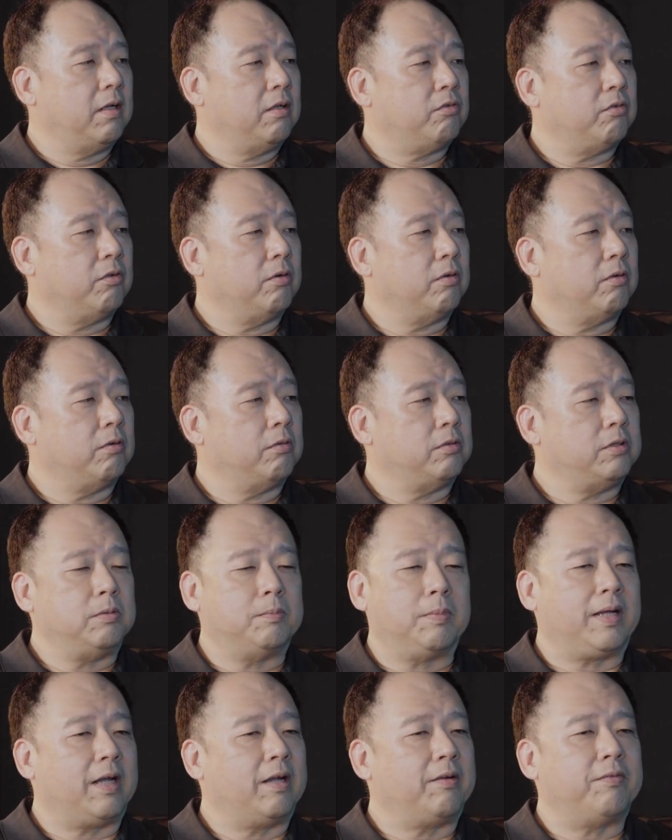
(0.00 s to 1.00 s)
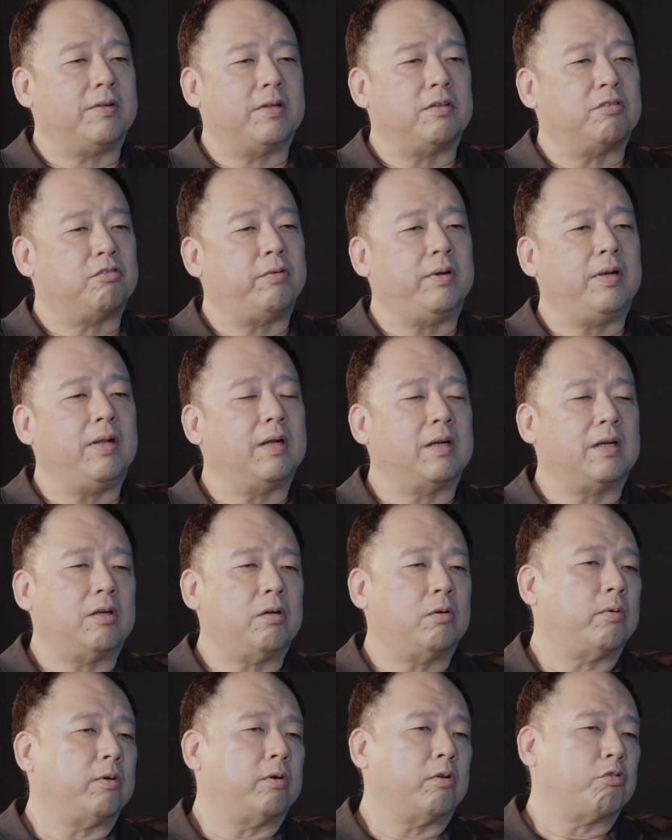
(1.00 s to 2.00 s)
So you might have a Sri
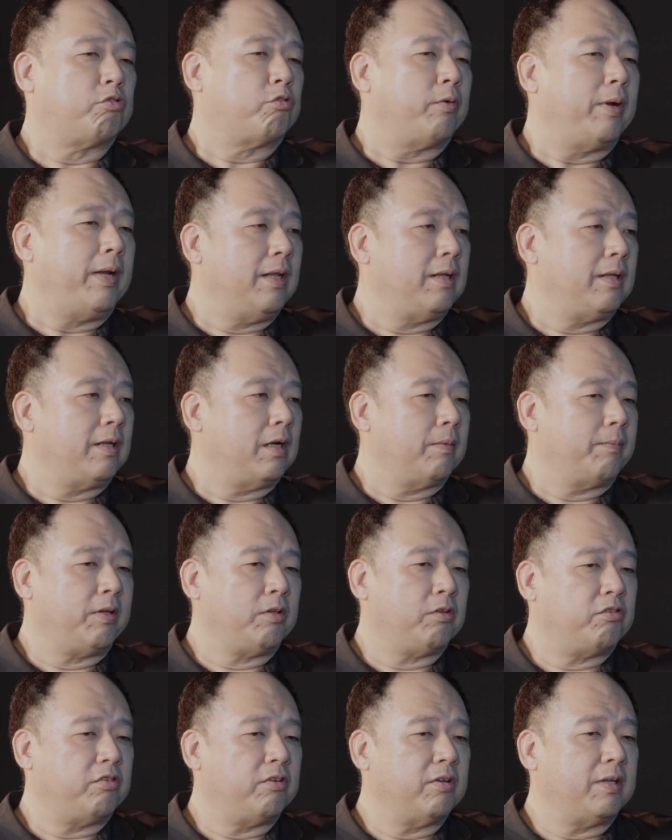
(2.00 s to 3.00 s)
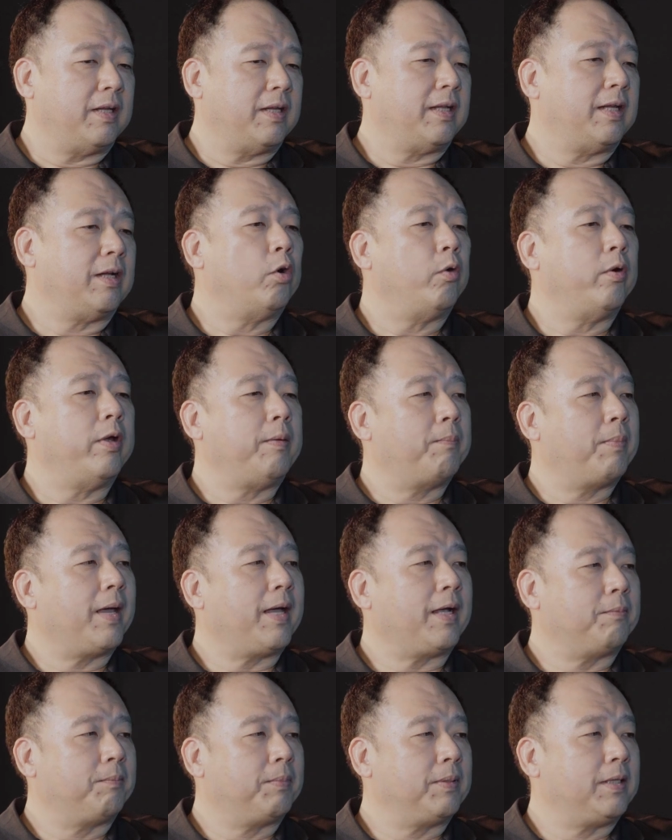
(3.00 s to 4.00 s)
Lankan or an Australian coming to Chile and then going
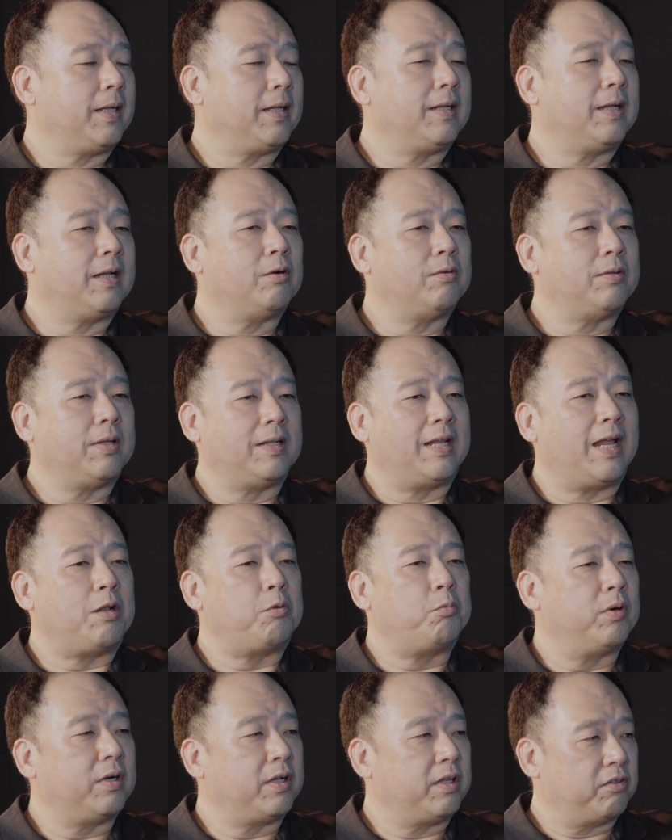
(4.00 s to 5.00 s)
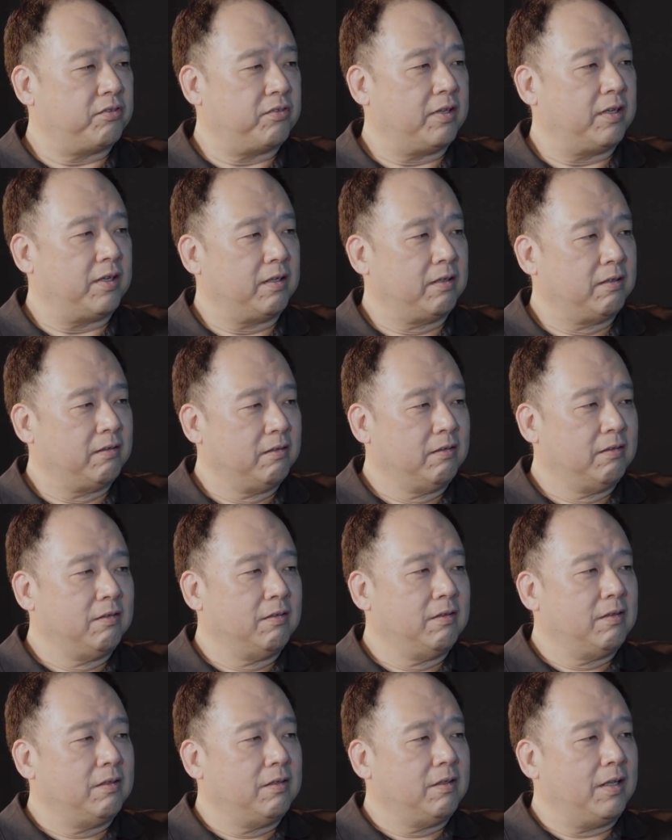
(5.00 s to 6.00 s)
back, but then now the network is there.
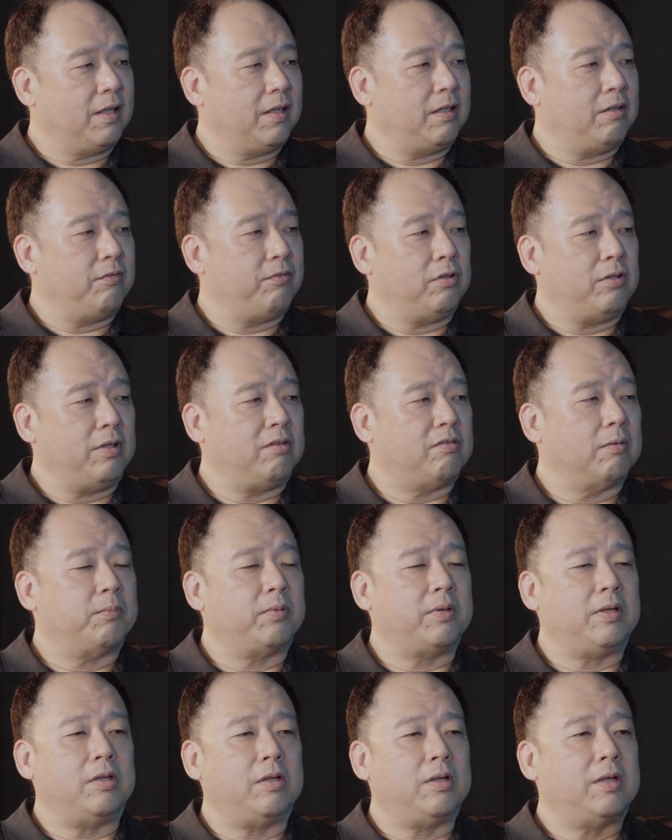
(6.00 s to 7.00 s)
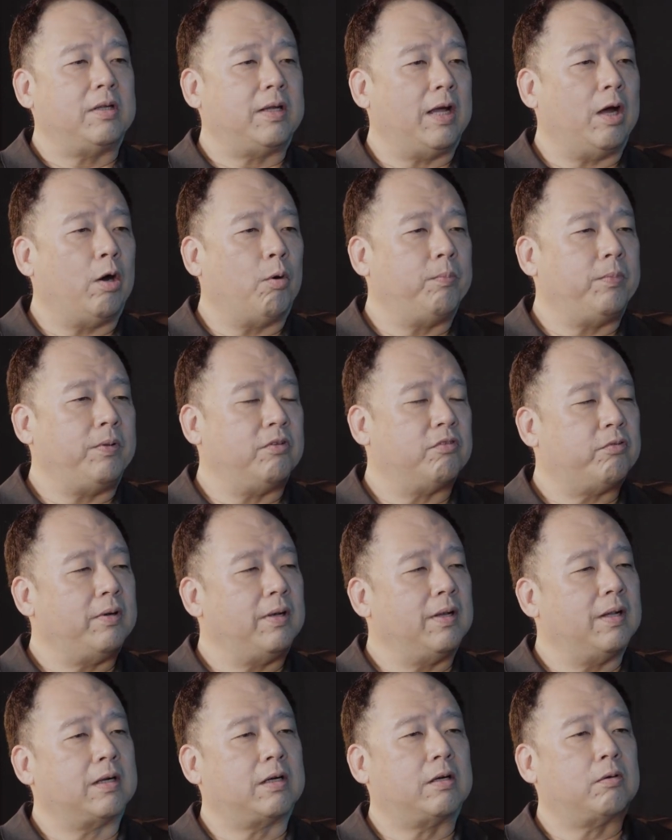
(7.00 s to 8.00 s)
And if you need somebody help in Sri
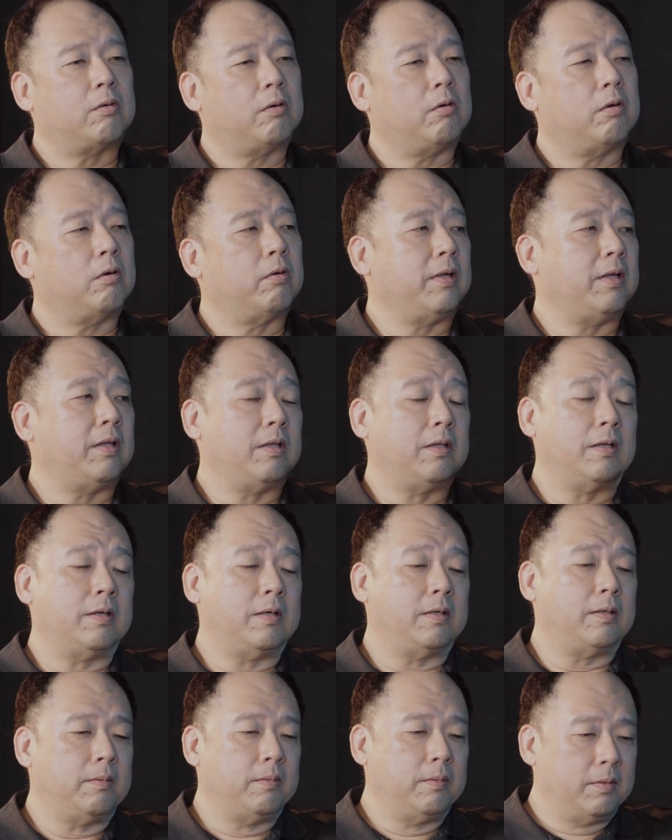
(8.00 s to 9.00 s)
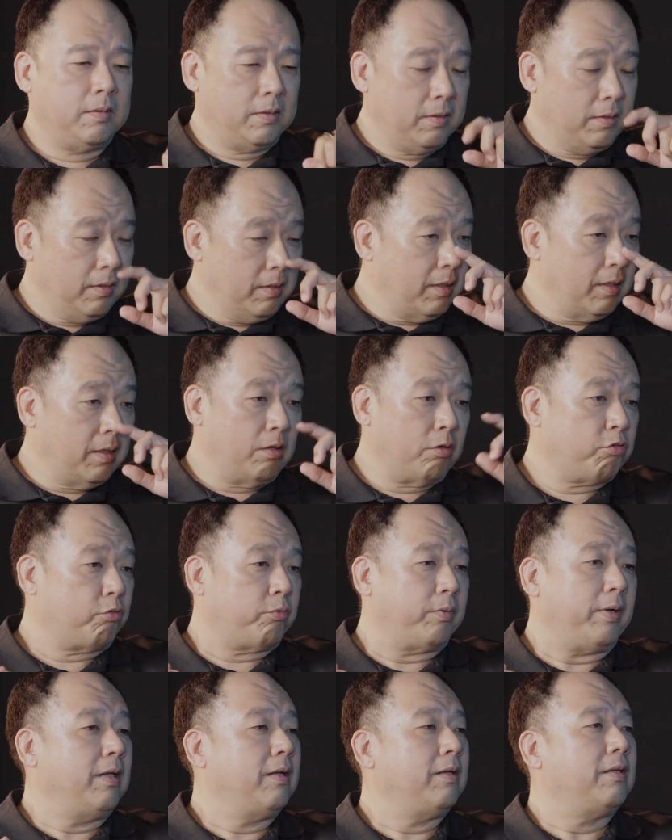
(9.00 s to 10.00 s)
Lanka or in uh, uh,
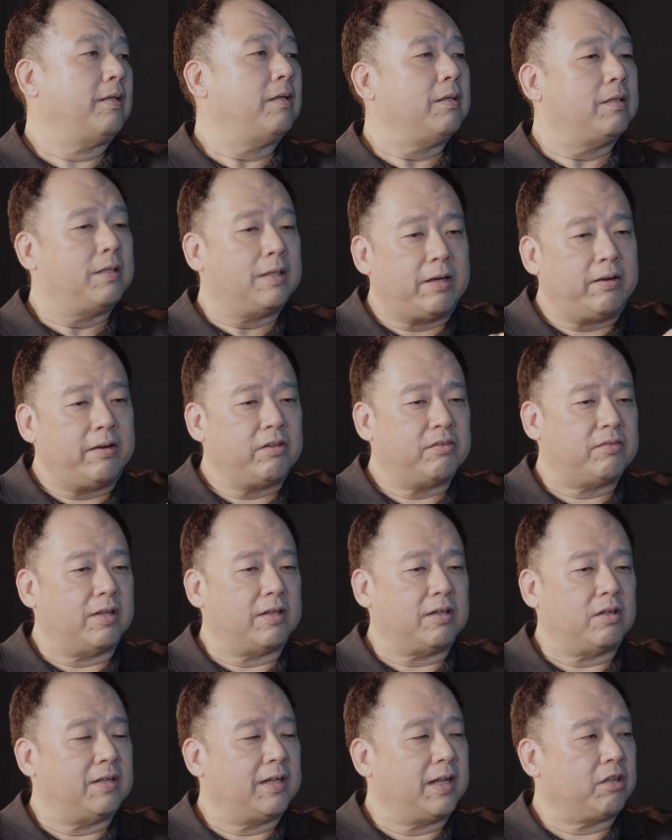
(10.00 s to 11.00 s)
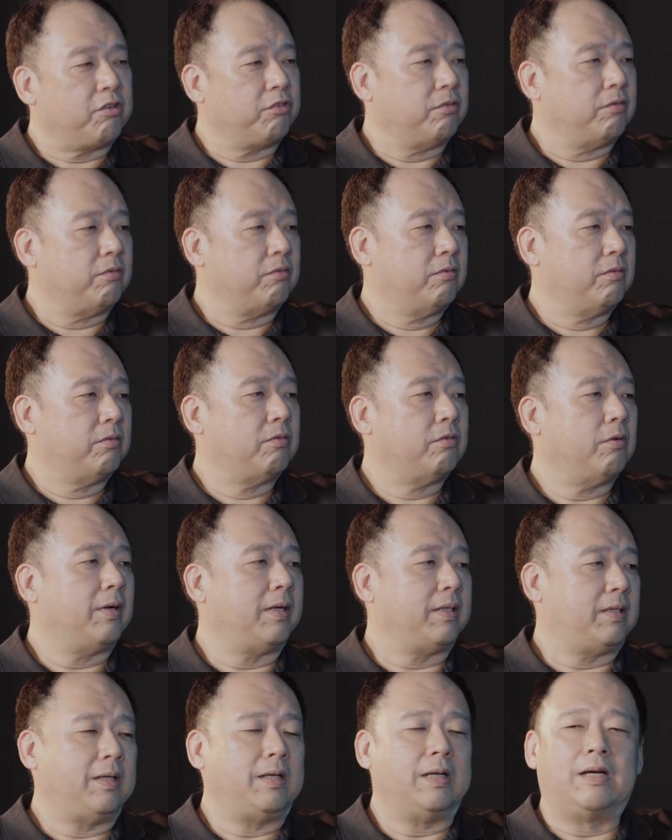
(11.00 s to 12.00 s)
Australia, there is that connection. So
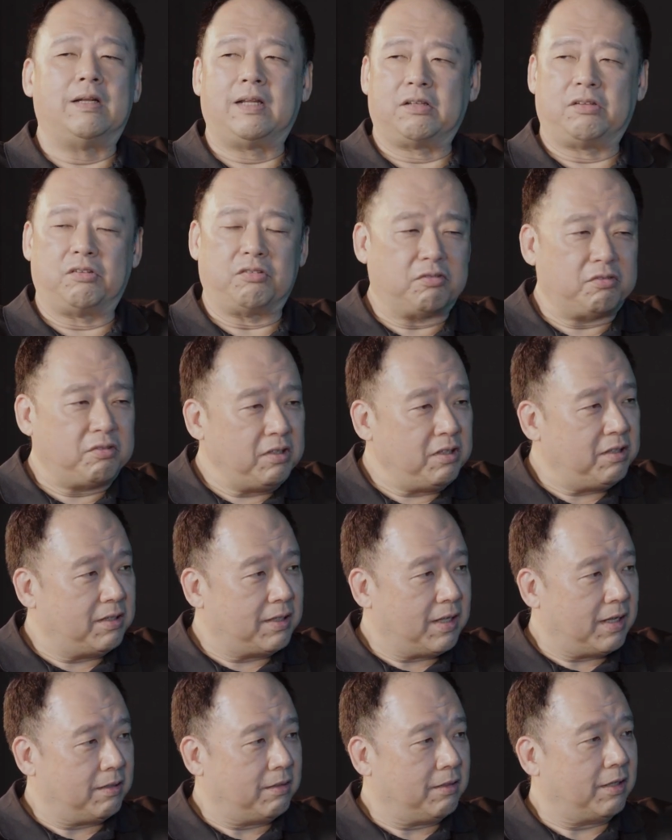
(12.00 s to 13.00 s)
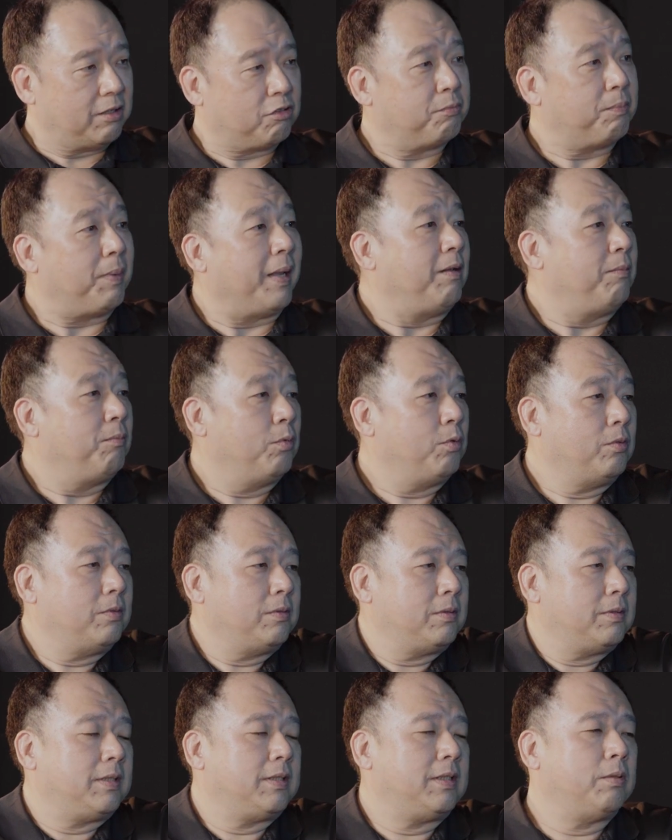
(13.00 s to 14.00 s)
I think I'd like to see that expand more.
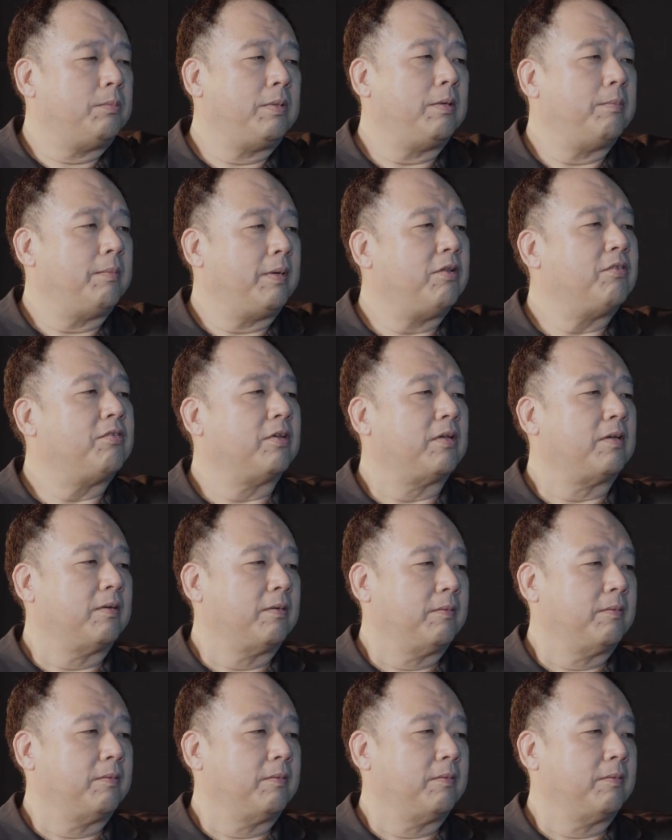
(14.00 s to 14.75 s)
That would be amazing.